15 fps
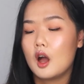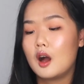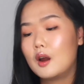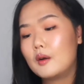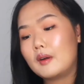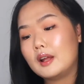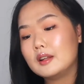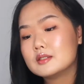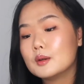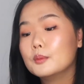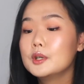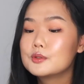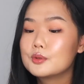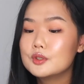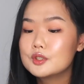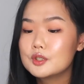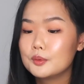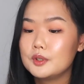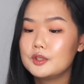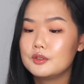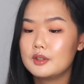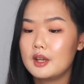Alright, which one
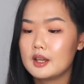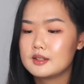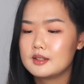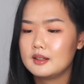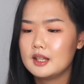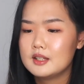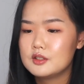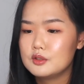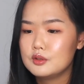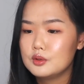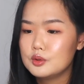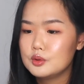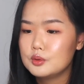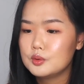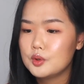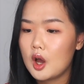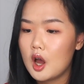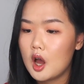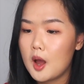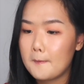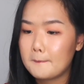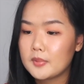should we do next? Let's do
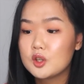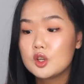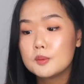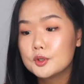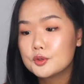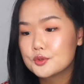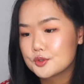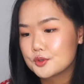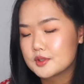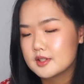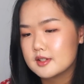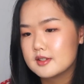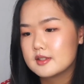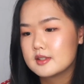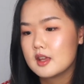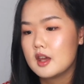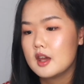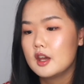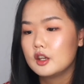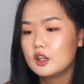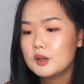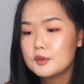human resources.
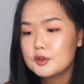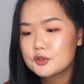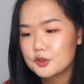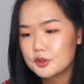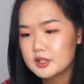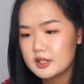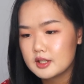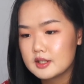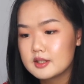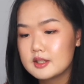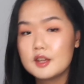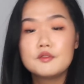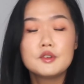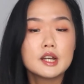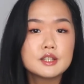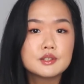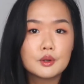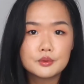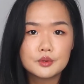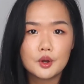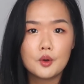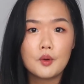Human resources, if you guys
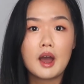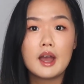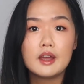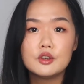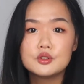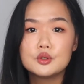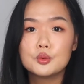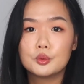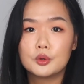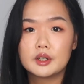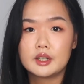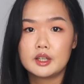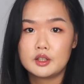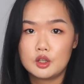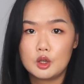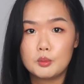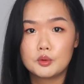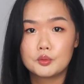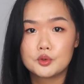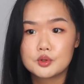don't know, I used to work in human